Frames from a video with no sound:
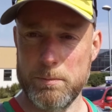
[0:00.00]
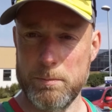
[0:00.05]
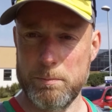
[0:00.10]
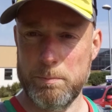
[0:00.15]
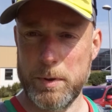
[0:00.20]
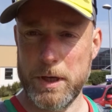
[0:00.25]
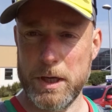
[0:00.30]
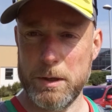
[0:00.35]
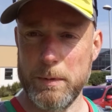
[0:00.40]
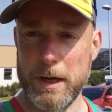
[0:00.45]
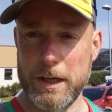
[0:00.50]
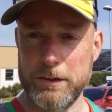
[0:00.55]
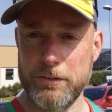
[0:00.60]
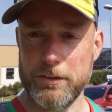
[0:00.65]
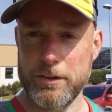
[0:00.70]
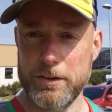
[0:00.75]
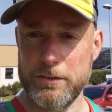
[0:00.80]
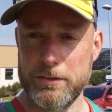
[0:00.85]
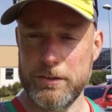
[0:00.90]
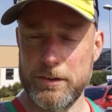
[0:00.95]
Big mass
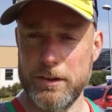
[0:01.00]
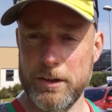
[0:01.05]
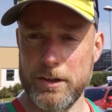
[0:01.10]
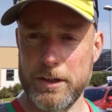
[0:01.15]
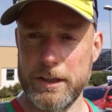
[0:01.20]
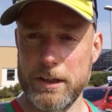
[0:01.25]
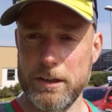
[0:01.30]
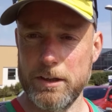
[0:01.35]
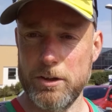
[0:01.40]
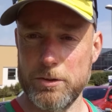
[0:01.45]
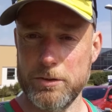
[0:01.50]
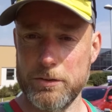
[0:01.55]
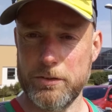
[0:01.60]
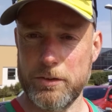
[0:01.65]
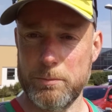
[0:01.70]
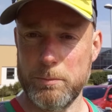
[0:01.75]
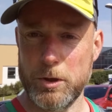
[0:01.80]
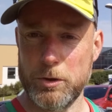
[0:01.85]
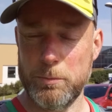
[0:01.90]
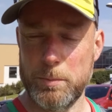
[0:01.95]
start at 9 o'clock, so
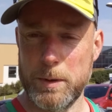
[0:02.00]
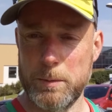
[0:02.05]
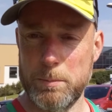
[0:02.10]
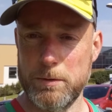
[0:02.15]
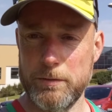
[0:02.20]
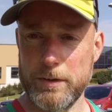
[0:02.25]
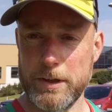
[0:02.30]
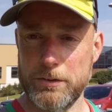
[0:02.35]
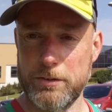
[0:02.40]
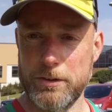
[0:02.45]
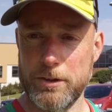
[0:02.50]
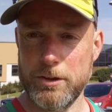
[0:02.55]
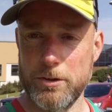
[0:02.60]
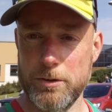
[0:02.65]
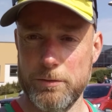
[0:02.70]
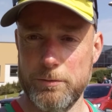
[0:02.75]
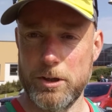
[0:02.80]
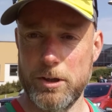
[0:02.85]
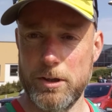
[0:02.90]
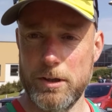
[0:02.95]
most people have actually gone
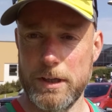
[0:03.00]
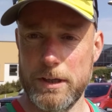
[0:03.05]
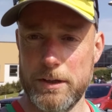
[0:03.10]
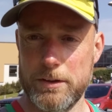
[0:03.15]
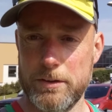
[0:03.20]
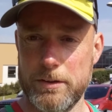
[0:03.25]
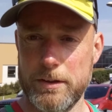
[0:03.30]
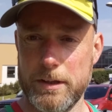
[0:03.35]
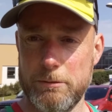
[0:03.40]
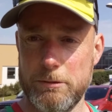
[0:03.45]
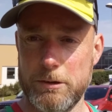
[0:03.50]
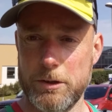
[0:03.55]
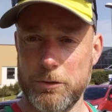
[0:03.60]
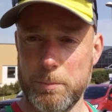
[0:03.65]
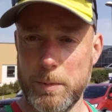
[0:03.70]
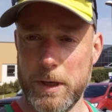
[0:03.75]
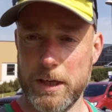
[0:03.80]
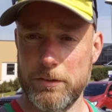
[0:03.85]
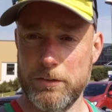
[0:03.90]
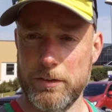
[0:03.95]
off earlier than they were
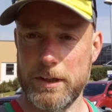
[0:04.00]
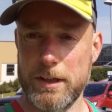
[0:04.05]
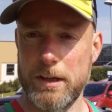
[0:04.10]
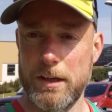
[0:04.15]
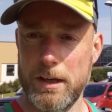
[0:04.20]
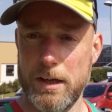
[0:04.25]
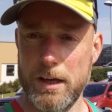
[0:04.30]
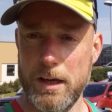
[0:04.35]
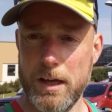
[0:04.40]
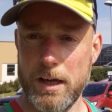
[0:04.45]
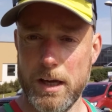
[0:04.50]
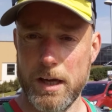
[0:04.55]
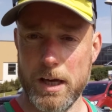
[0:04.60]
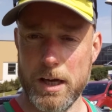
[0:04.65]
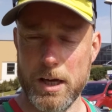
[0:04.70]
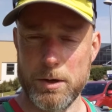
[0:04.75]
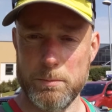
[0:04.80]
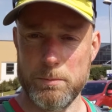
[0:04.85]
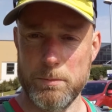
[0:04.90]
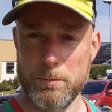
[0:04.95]
expecting,
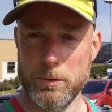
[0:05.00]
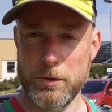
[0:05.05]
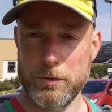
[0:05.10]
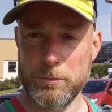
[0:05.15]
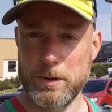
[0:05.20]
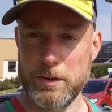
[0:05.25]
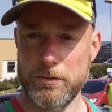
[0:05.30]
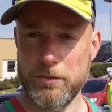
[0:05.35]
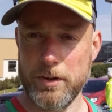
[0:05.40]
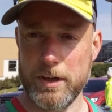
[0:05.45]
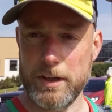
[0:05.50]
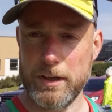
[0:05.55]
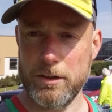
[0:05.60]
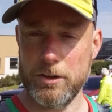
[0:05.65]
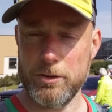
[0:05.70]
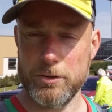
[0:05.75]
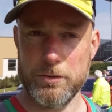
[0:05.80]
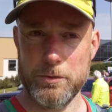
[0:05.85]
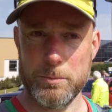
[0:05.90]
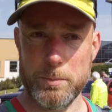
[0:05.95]
which means 10
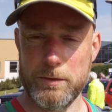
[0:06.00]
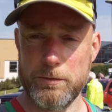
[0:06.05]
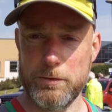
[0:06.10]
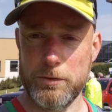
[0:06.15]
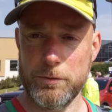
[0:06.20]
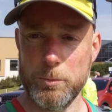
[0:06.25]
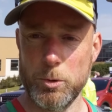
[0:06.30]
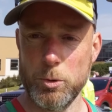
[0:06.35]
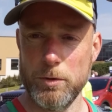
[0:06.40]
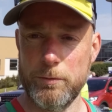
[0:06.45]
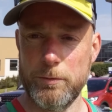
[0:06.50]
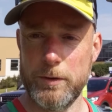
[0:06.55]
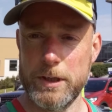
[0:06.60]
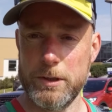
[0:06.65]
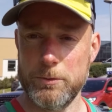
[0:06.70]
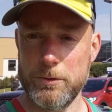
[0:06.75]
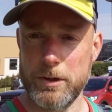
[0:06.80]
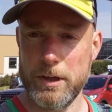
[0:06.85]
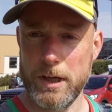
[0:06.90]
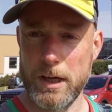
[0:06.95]
o'clock is a bit of a smaller
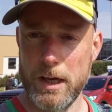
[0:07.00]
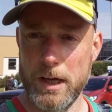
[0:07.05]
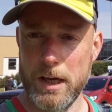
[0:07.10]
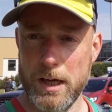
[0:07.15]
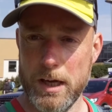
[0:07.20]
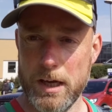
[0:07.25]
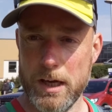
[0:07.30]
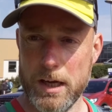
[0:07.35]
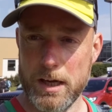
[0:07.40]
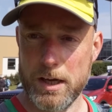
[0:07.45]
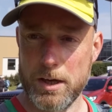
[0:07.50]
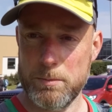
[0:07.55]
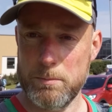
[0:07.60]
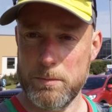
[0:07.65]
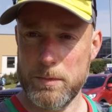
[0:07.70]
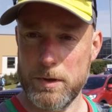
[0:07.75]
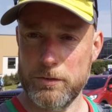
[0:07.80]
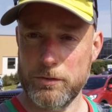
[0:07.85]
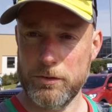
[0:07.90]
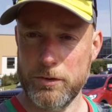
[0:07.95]
field.
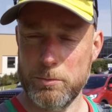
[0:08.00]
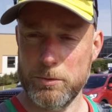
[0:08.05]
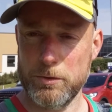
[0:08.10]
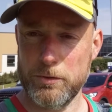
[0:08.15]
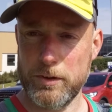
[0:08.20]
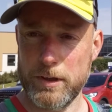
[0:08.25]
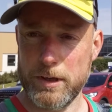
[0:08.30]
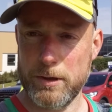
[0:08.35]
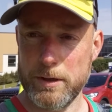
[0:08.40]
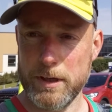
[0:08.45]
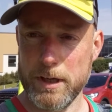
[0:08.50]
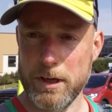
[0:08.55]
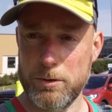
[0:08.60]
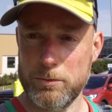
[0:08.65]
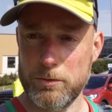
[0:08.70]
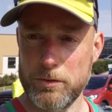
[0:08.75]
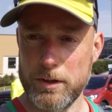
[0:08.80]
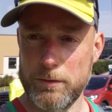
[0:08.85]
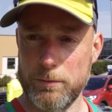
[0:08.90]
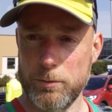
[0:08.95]
So we'll see how it
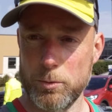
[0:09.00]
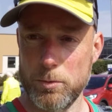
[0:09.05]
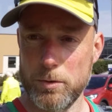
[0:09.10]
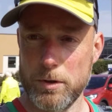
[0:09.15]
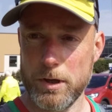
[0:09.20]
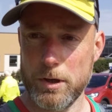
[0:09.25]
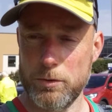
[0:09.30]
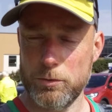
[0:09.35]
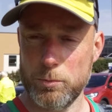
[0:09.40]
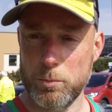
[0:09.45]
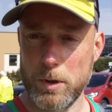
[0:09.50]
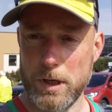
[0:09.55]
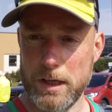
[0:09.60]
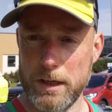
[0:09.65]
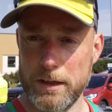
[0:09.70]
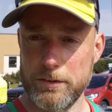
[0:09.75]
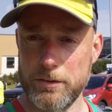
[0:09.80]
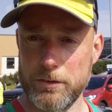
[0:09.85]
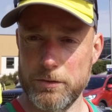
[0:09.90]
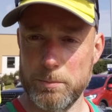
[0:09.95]
goes. If all goes well,
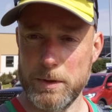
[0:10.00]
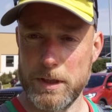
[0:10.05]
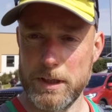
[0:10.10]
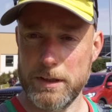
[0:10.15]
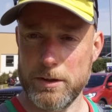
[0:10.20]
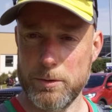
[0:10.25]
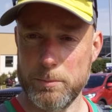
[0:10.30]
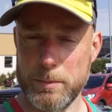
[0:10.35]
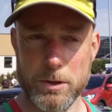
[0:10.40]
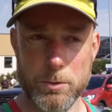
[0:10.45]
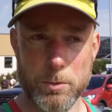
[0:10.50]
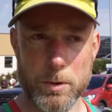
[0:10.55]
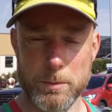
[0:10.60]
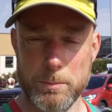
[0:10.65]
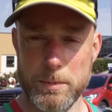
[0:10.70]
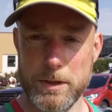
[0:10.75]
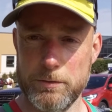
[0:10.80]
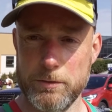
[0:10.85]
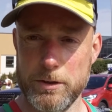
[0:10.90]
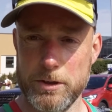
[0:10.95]
it does mean there'll be quite a
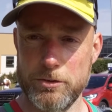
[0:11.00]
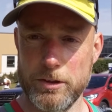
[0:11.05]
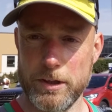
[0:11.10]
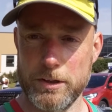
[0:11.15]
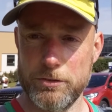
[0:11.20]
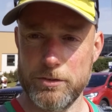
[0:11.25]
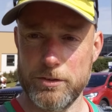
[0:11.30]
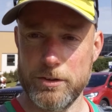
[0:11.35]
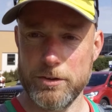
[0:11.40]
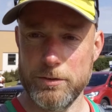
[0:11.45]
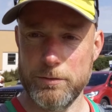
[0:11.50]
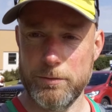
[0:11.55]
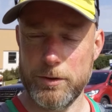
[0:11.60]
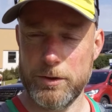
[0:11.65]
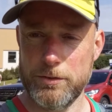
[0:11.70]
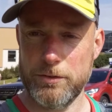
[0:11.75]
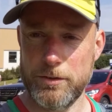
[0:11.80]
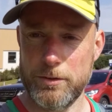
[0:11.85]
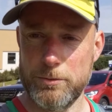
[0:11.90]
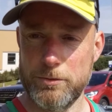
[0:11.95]
bit of congestion on the
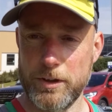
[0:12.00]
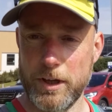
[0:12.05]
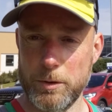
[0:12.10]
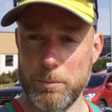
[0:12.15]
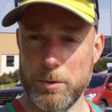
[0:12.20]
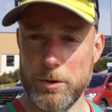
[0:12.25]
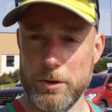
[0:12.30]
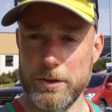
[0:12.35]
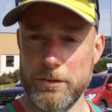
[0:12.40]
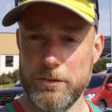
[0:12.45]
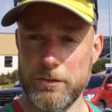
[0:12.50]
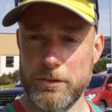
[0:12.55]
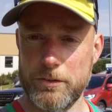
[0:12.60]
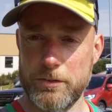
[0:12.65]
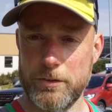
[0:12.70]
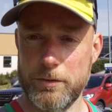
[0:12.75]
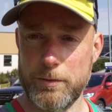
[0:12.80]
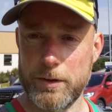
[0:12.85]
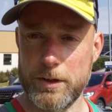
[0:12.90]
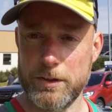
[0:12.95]
first two checkpoints as
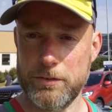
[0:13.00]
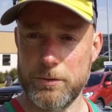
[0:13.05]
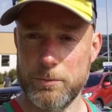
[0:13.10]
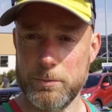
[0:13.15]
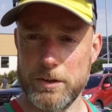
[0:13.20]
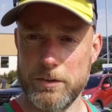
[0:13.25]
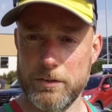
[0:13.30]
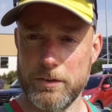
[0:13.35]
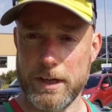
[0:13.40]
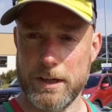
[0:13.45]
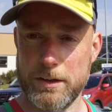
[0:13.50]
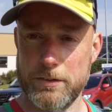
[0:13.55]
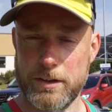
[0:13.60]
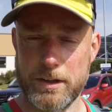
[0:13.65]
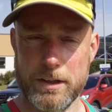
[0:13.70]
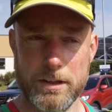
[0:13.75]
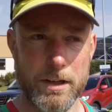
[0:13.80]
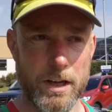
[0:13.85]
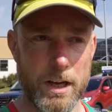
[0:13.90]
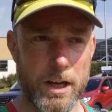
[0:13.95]
the faster ones catch
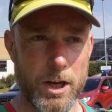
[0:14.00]
in.